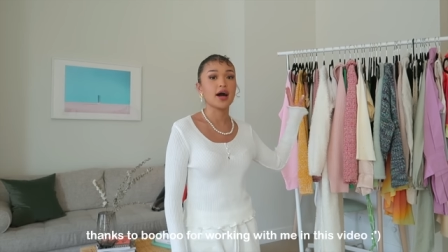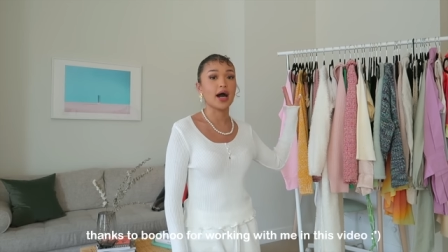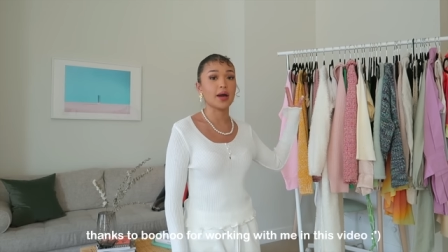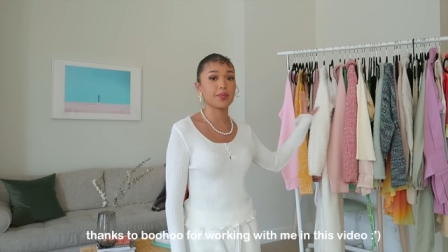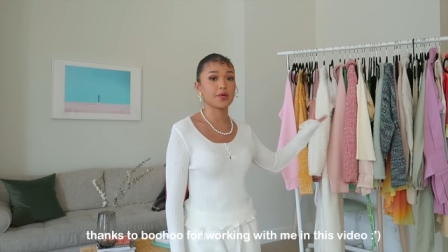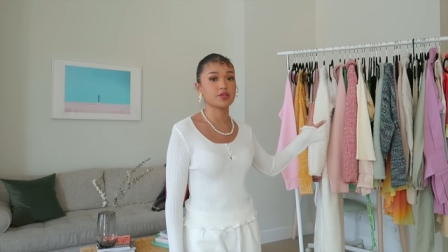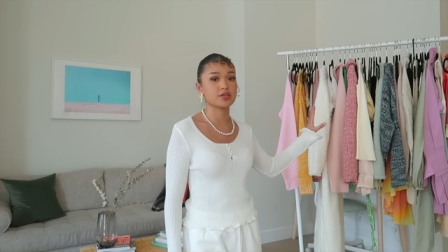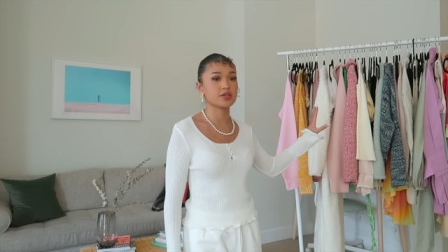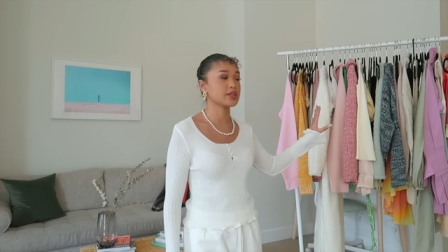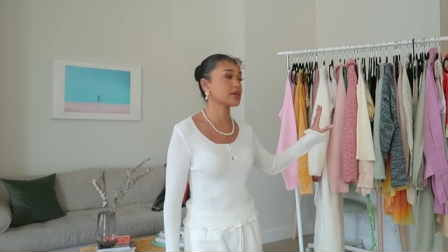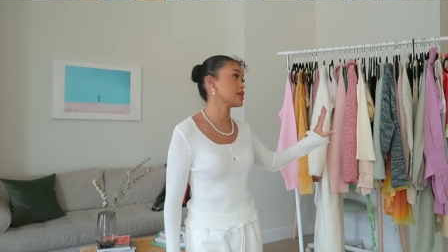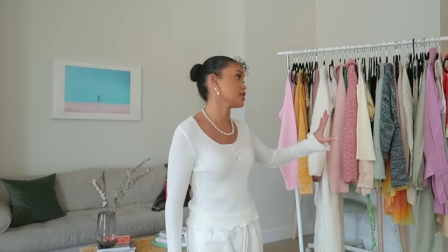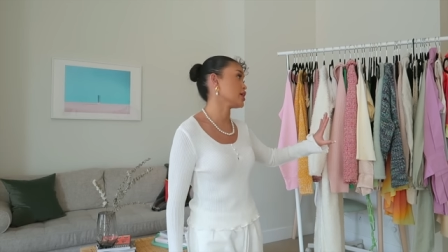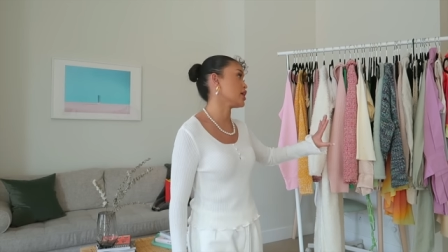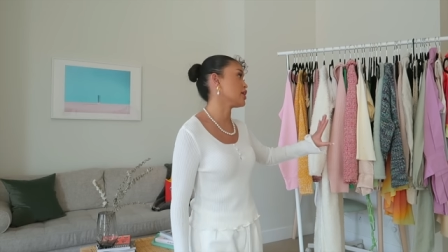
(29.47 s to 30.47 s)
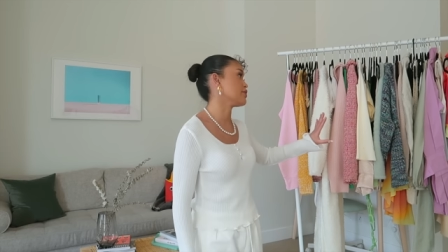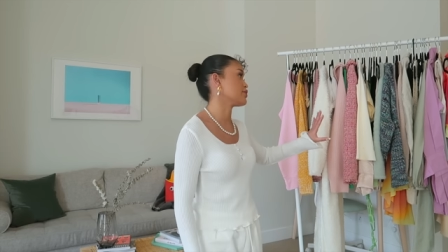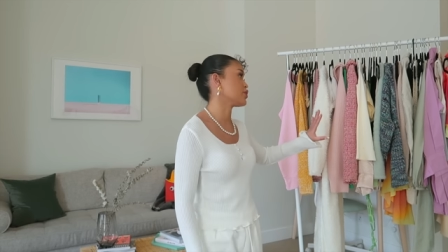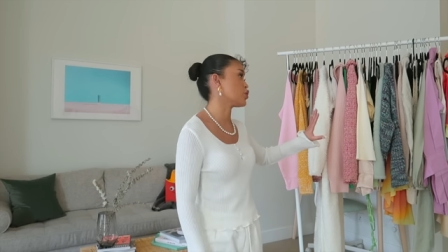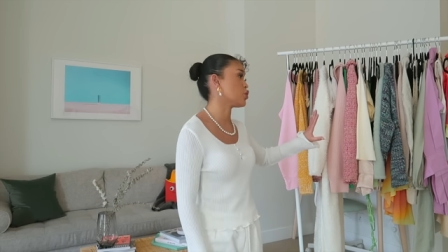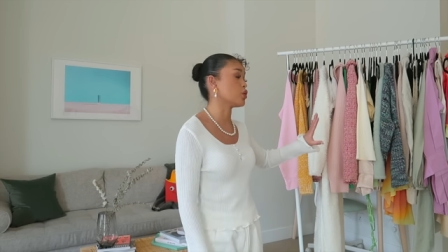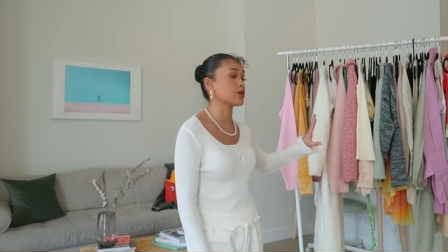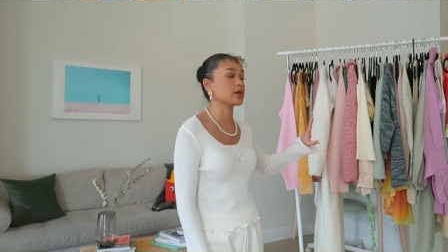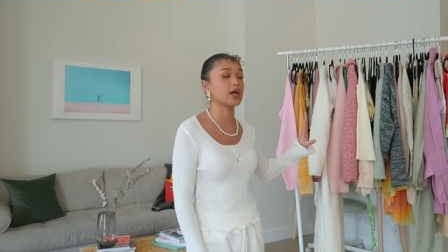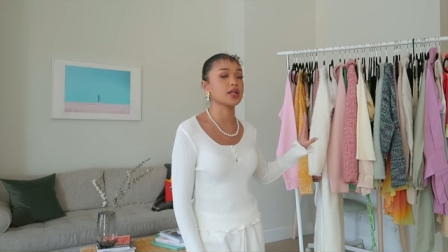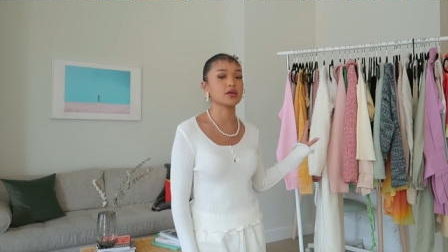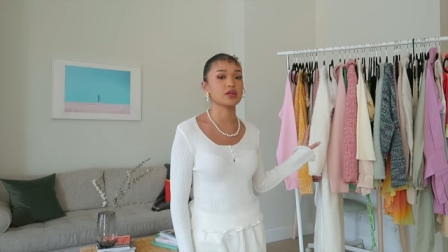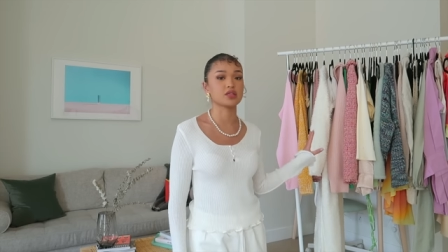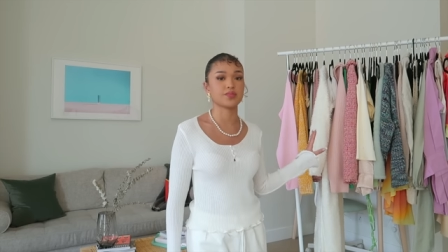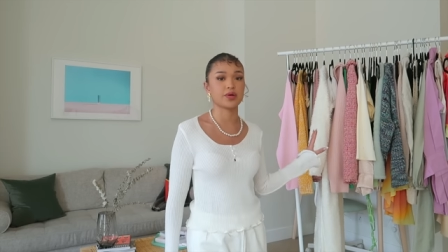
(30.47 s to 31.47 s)
I personally love the full
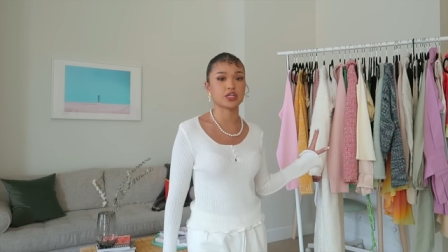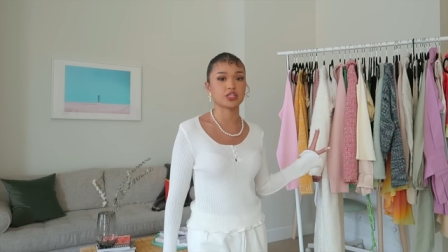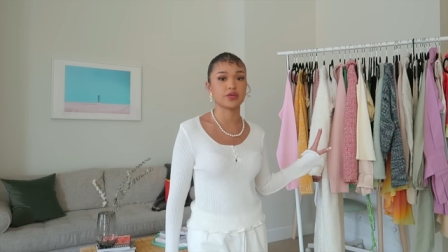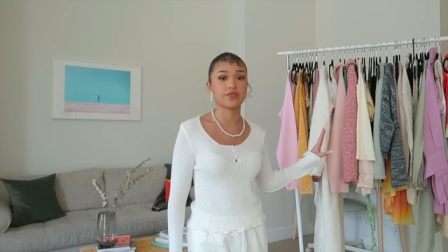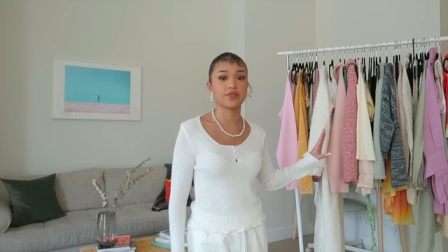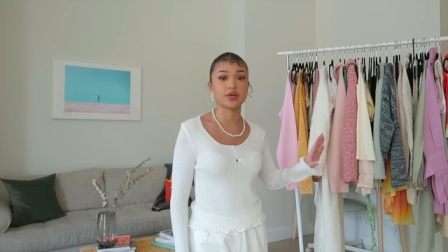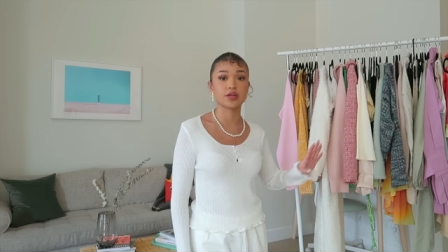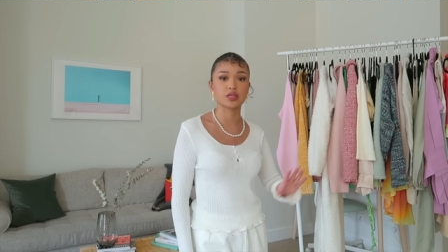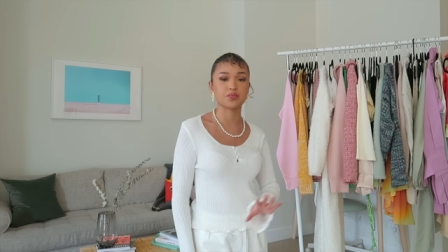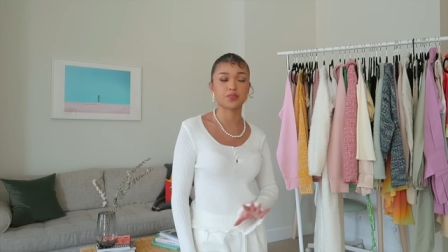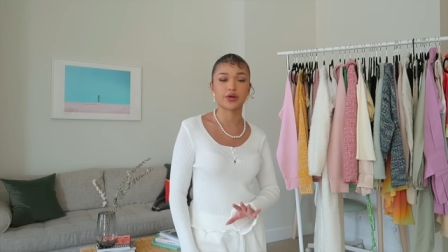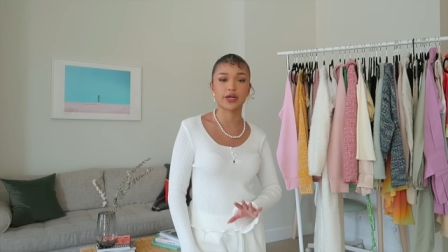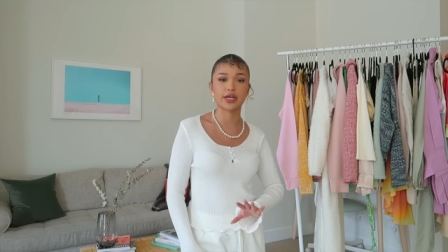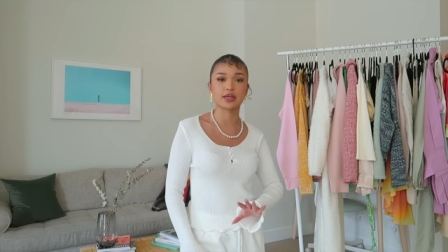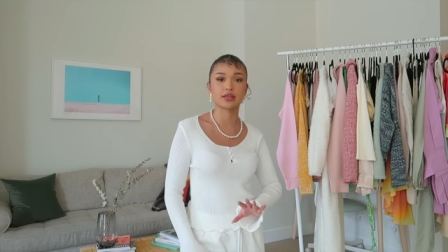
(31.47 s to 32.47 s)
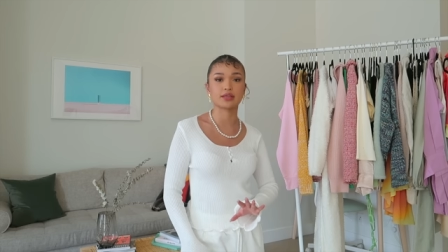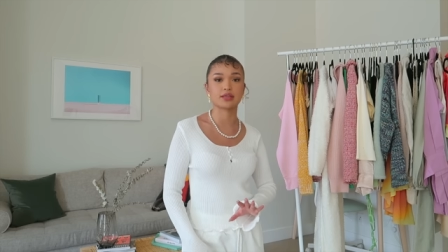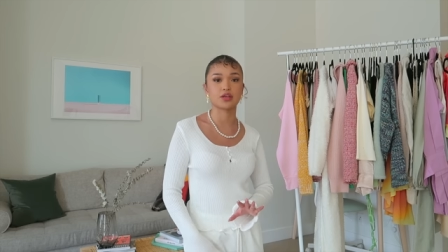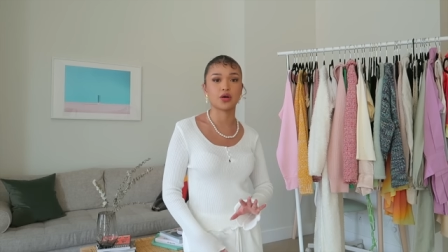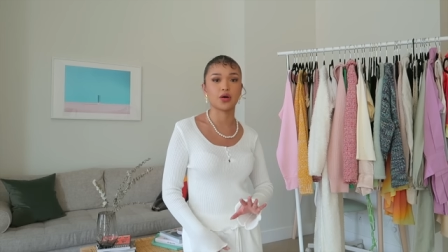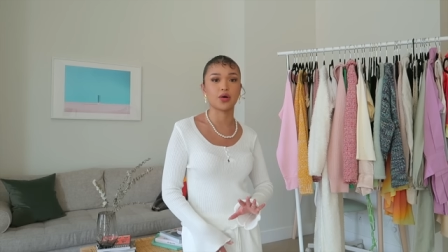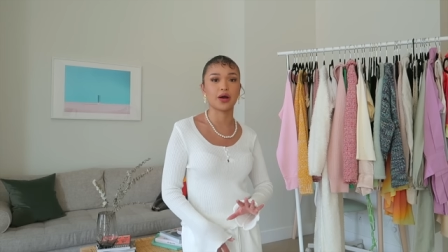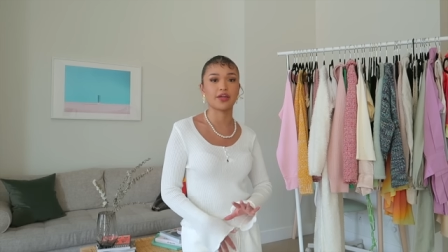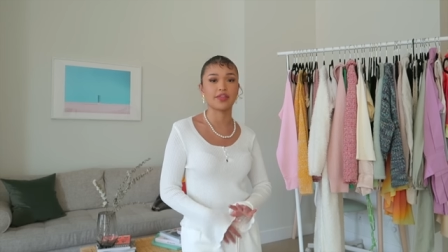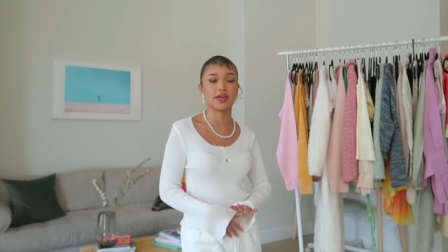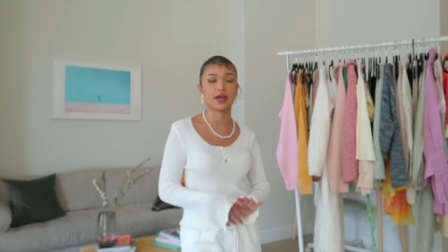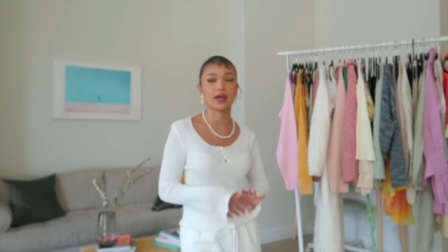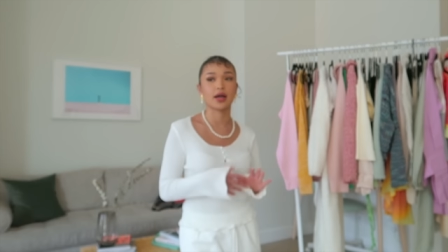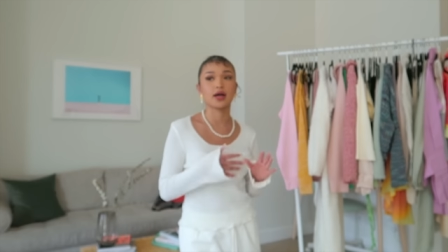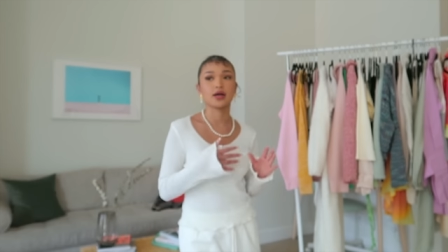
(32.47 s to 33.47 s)
color spectrum for spring, so I
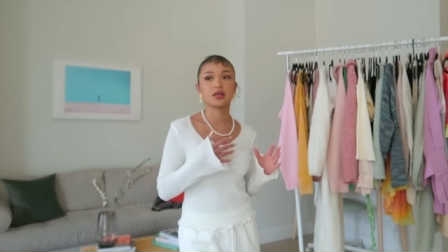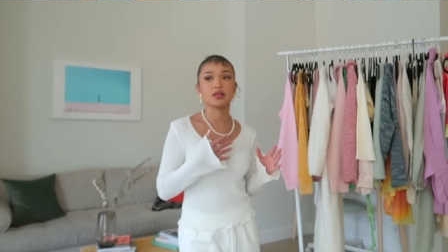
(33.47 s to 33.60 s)
think